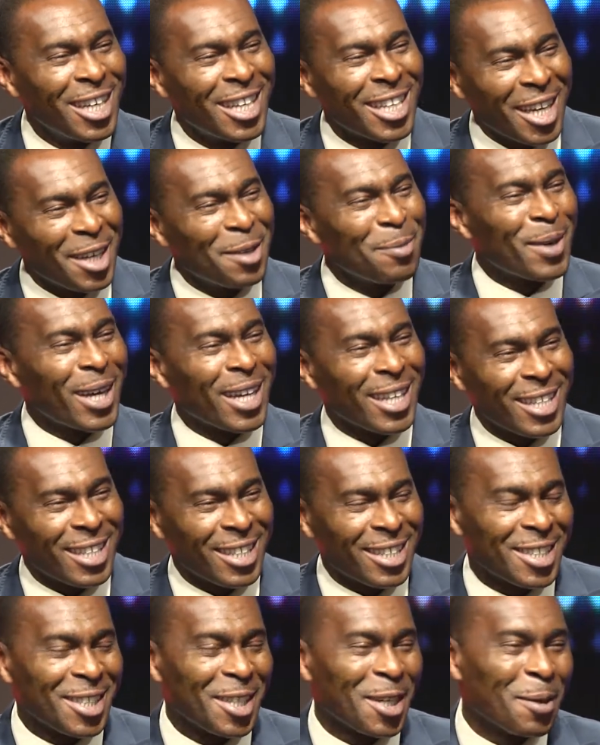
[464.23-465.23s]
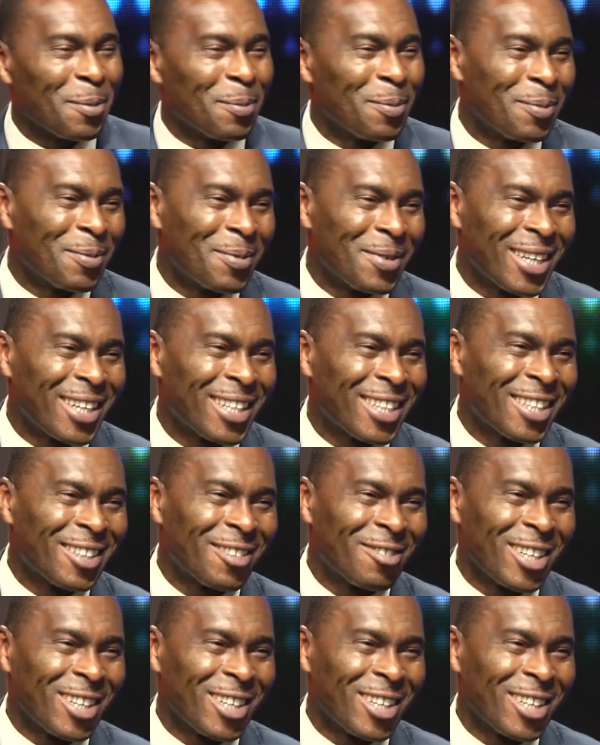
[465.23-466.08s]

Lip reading: Came back, and then the